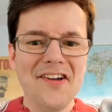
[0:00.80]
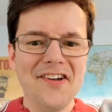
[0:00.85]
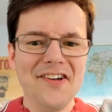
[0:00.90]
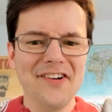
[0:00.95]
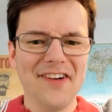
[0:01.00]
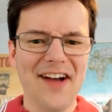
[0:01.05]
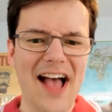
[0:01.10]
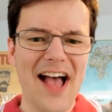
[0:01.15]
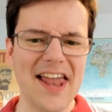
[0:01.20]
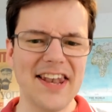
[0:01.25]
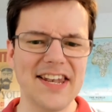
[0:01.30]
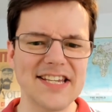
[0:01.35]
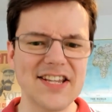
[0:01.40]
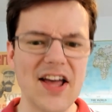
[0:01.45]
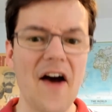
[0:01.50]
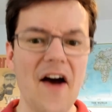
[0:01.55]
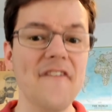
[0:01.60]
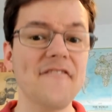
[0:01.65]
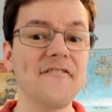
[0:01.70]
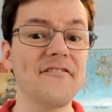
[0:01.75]
Hello and
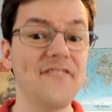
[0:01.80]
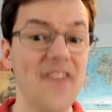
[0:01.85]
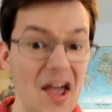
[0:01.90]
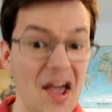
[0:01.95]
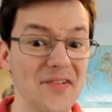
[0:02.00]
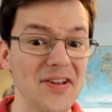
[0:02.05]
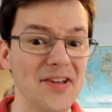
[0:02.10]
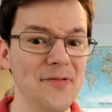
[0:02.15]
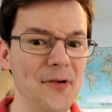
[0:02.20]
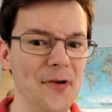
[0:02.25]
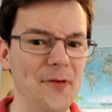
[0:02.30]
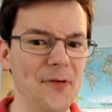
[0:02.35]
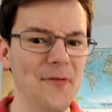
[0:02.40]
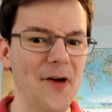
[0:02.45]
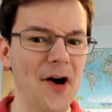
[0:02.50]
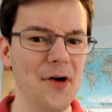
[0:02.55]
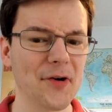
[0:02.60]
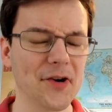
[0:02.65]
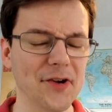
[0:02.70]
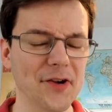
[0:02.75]
a very warm
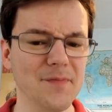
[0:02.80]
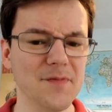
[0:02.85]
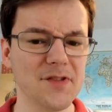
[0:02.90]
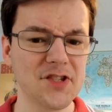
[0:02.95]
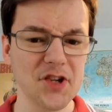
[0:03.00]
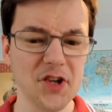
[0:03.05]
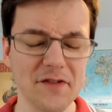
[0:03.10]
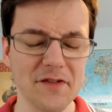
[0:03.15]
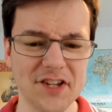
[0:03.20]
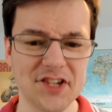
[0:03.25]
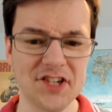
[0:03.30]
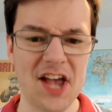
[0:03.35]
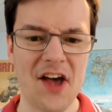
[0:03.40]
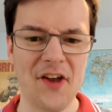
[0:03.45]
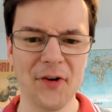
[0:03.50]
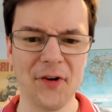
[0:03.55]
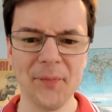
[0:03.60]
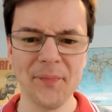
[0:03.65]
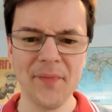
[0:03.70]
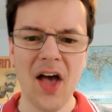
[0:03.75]
welcome to the
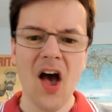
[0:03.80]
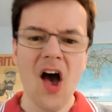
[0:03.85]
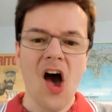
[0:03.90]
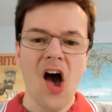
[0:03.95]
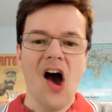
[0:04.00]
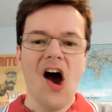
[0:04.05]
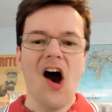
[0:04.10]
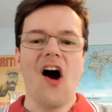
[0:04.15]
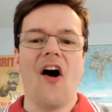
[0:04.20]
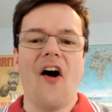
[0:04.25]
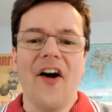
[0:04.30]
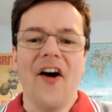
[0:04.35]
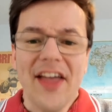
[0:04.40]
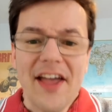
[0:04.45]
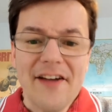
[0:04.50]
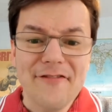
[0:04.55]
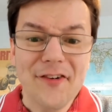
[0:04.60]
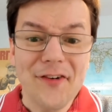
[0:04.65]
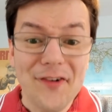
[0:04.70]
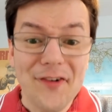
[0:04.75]
channel. I
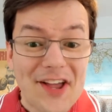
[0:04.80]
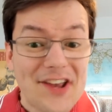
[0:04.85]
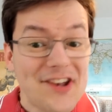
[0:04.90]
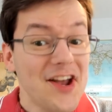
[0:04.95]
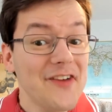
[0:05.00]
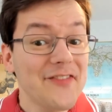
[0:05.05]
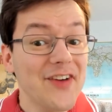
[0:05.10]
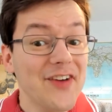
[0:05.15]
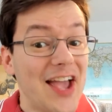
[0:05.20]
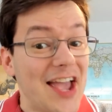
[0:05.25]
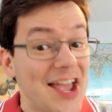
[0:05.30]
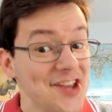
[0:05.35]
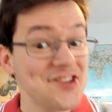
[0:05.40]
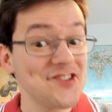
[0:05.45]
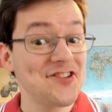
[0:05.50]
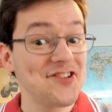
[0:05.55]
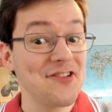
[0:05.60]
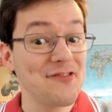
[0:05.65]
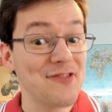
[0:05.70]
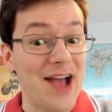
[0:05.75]
have got another
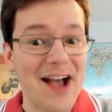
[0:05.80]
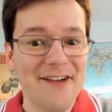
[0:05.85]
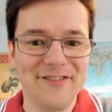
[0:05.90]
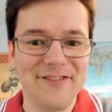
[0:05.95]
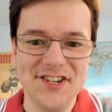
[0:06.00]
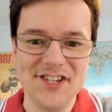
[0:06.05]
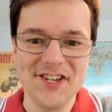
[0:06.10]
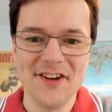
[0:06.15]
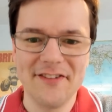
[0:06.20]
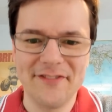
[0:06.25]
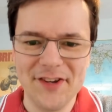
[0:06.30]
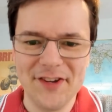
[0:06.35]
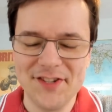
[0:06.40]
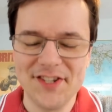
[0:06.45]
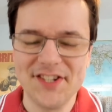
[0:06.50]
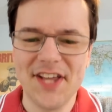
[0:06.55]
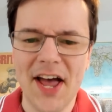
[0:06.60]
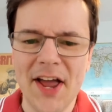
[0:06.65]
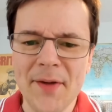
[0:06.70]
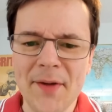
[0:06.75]
history rap video for you
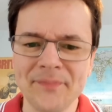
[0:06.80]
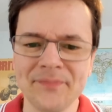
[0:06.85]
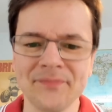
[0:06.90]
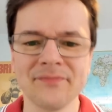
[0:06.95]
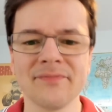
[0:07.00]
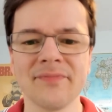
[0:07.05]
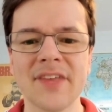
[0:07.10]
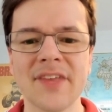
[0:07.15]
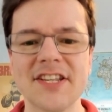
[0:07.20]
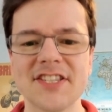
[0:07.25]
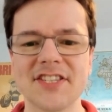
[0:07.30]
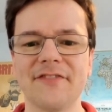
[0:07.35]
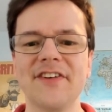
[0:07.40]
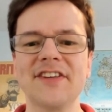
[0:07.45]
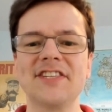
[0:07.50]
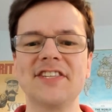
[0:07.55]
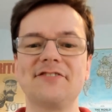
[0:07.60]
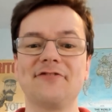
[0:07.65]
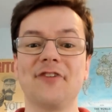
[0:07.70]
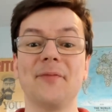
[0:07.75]
today. So
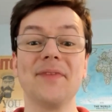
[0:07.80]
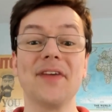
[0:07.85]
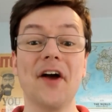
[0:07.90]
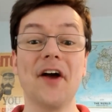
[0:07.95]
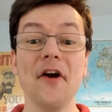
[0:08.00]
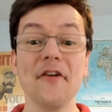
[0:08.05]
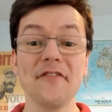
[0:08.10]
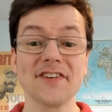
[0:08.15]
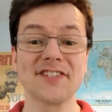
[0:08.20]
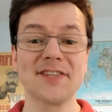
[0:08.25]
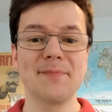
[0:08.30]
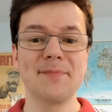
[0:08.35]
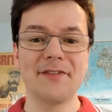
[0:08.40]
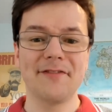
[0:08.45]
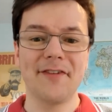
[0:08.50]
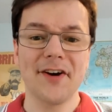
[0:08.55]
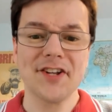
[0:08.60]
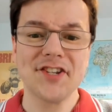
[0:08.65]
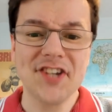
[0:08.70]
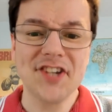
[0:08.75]
this is from the
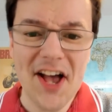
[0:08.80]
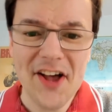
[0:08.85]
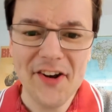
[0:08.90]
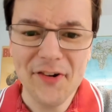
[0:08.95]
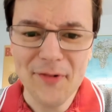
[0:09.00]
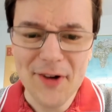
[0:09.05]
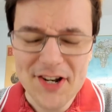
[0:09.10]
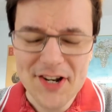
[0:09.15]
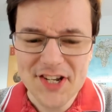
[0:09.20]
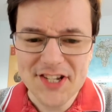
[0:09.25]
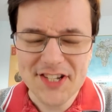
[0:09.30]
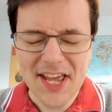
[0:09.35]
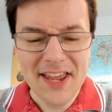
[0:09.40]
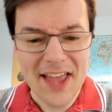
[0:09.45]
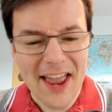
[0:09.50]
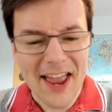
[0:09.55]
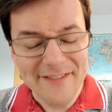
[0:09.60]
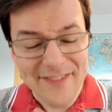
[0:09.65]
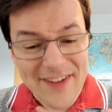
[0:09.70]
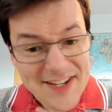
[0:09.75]
OverSimplified channel, which is
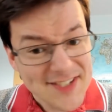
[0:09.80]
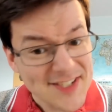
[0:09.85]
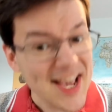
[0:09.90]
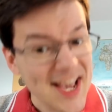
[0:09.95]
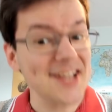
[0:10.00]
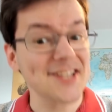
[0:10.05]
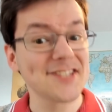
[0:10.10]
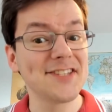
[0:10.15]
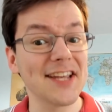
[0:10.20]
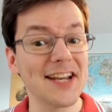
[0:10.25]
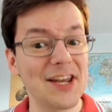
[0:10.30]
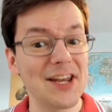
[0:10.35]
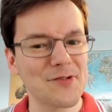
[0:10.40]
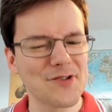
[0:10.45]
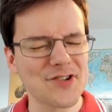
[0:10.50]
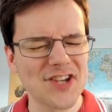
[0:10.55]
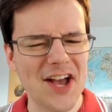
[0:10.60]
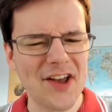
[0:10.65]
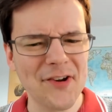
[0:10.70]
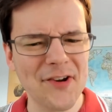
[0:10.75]
a fantastic little
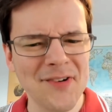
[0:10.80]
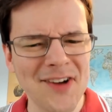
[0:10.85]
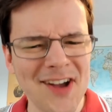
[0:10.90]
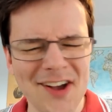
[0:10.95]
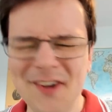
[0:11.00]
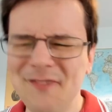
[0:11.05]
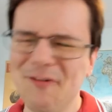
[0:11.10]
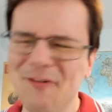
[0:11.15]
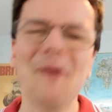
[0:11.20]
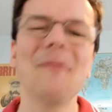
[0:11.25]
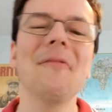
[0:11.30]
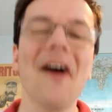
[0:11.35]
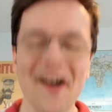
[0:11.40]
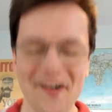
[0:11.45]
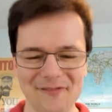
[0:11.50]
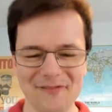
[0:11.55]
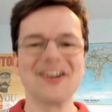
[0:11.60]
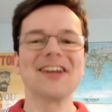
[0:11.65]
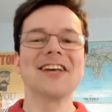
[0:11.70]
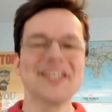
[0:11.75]
channel. Well,
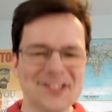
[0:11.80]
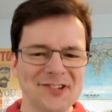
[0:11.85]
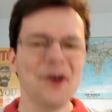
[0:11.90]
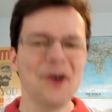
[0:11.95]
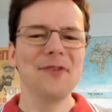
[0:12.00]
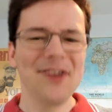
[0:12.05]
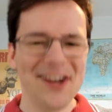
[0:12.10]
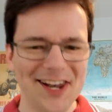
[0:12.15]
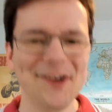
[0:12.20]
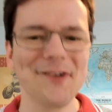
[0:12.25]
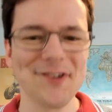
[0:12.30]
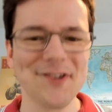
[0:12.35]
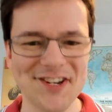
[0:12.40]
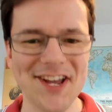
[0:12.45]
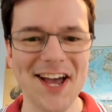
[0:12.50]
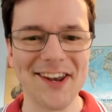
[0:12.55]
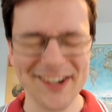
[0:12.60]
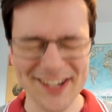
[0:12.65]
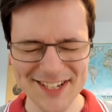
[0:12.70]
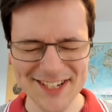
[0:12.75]
it's not really a little
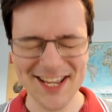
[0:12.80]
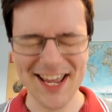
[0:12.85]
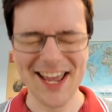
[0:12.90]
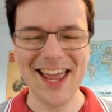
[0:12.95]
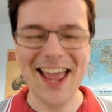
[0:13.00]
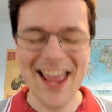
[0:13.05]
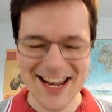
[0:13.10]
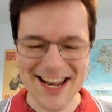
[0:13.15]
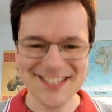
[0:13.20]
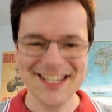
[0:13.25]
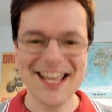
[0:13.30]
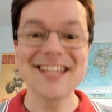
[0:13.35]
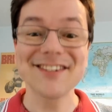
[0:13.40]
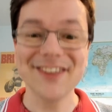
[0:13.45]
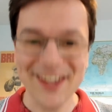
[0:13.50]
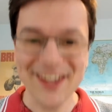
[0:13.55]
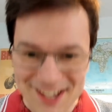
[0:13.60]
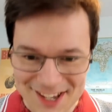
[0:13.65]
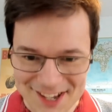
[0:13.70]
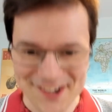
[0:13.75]
channel, is it? It's a
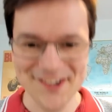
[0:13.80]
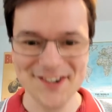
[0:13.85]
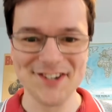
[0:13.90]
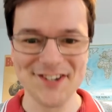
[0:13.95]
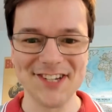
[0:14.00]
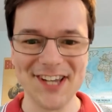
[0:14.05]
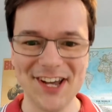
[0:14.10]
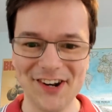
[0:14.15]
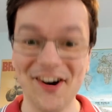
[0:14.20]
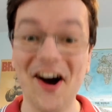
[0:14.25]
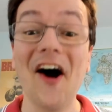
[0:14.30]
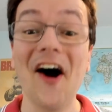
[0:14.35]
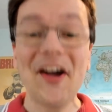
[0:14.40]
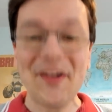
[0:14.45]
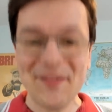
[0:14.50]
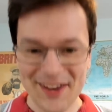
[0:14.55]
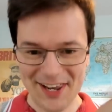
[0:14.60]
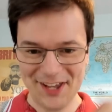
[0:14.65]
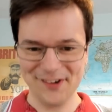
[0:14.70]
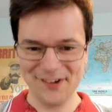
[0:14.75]
huge channel.
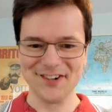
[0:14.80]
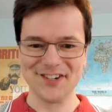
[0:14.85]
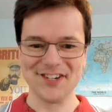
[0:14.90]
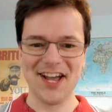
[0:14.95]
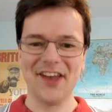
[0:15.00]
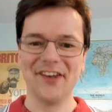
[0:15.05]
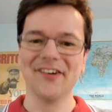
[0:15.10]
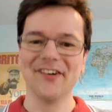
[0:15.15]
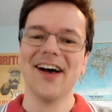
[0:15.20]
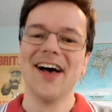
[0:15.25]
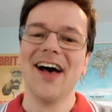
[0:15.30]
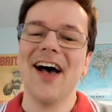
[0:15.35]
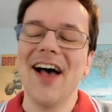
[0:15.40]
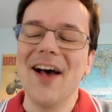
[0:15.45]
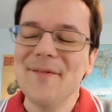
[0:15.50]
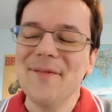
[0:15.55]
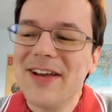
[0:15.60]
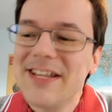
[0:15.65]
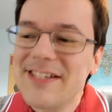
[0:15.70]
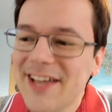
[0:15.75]
I'm a little channel.
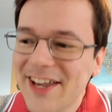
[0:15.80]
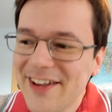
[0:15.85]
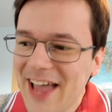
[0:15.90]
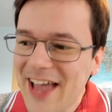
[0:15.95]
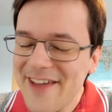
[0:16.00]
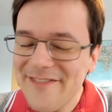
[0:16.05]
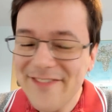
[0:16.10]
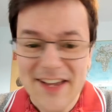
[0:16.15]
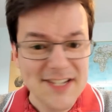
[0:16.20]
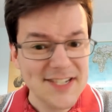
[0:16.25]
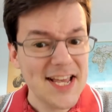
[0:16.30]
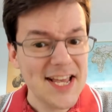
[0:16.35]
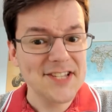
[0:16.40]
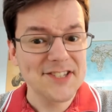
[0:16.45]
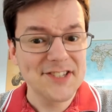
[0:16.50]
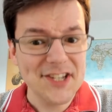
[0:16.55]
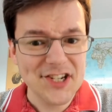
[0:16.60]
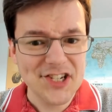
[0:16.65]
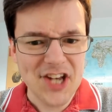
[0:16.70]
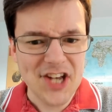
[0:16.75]
But it's a
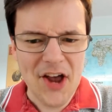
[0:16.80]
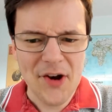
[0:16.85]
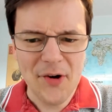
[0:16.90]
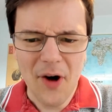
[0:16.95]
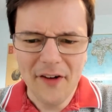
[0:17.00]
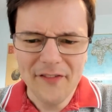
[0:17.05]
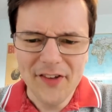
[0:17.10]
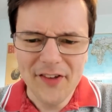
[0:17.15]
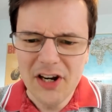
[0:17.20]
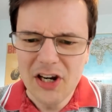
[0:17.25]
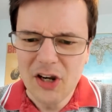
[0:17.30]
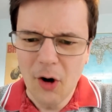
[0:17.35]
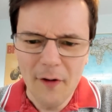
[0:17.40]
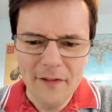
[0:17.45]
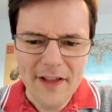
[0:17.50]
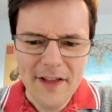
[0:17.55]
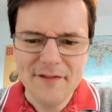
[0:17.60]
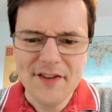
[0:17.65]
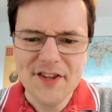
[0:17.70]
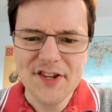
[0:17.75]
fantastic channel. I've done a lot of
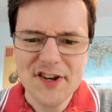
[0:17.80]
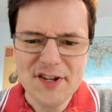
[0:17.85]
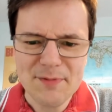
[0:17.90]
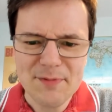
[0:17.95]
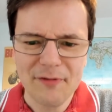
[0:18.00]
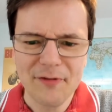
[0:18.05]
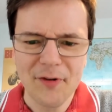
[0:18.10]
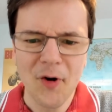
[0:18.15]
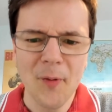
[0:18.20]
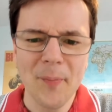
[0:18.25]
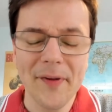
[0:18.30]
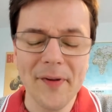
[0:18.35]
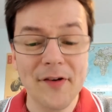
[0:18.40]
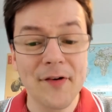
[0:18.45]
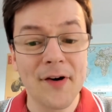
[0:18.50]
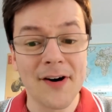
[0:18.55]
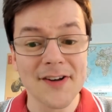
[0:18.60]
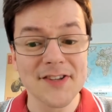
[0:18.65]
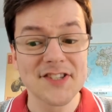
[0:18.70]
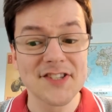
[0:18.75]
their videos before, but there
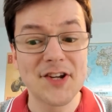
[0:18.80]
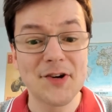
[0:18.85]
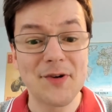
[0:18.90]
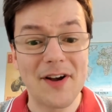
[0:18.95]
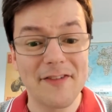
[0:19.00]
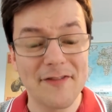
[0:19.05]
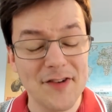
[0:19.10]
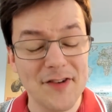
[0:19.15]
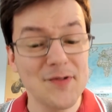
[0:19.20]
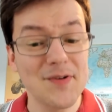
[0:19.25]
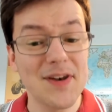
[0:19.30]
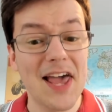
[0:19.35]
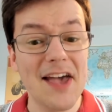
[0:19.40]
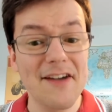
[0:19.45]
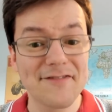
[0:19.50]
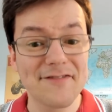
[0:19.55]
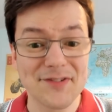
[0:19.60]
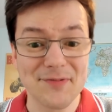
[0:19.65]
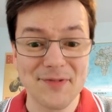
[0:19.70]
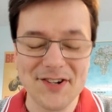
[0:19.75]
are still a few
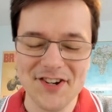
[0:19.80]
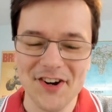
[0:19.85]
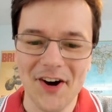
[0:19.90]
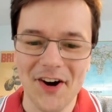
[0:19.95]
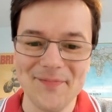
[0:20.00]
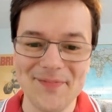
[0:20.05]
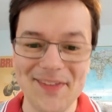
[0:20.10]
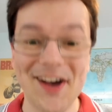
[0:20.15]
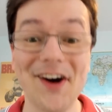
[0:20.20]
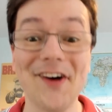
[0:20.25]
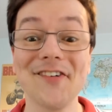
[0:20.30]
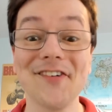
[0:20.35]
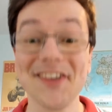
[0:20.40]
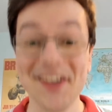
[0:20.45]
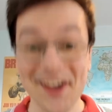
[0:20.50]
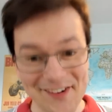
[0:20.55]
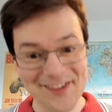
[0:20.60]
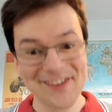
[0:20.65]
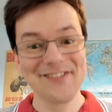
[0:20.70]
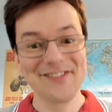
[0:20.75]
left, which I'm now
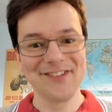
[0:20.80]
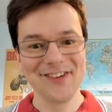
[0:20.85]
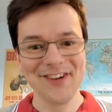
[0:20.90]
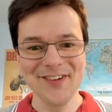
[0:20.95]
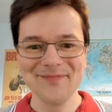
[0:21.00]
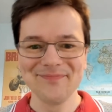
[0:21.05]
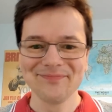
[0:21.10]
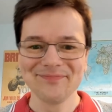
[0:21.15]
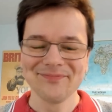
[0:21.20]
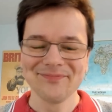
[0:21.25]
going through.